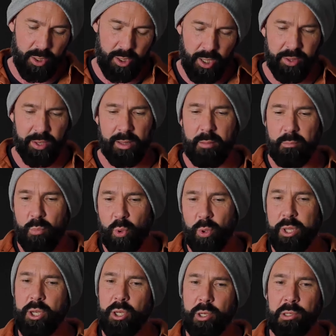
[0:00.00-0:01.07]
And I think the more
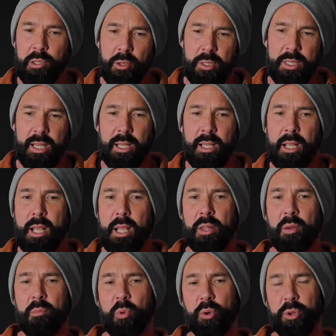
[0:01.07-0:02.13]
that you use it,
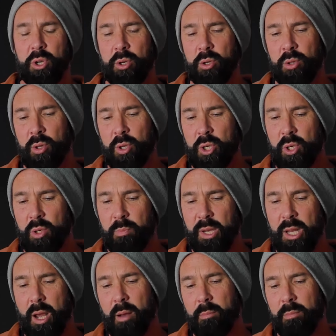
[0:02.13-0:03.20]
the more that you
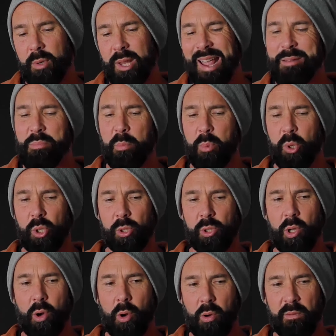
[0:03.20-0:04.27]
become capable
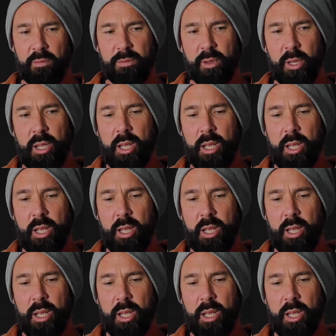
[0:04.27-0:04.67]
of